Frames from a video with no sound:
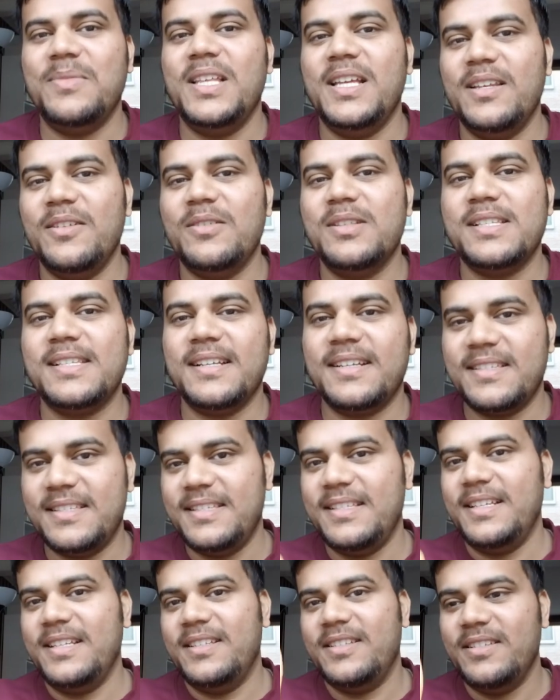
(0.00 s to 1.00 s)
then you'll
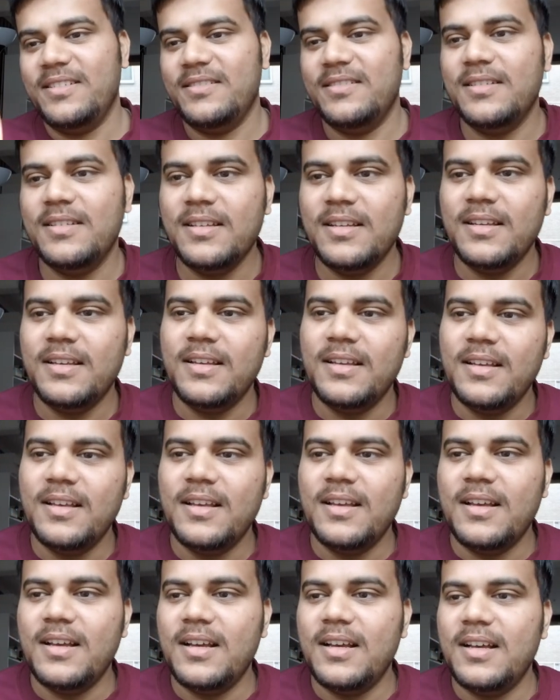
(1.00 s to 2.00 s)
succeed.
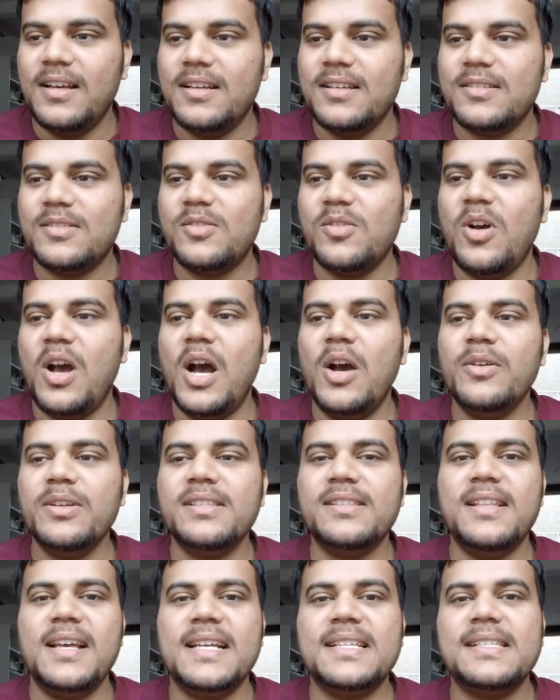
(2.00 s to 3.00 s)
So how
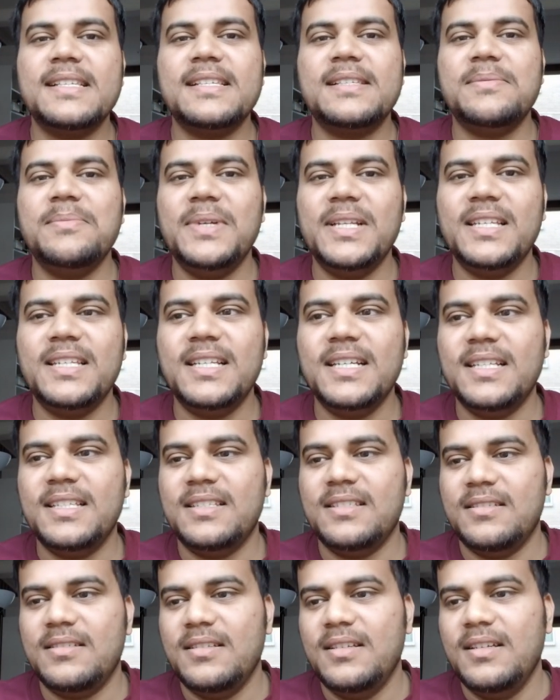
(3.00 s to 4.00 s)
is the assessment done?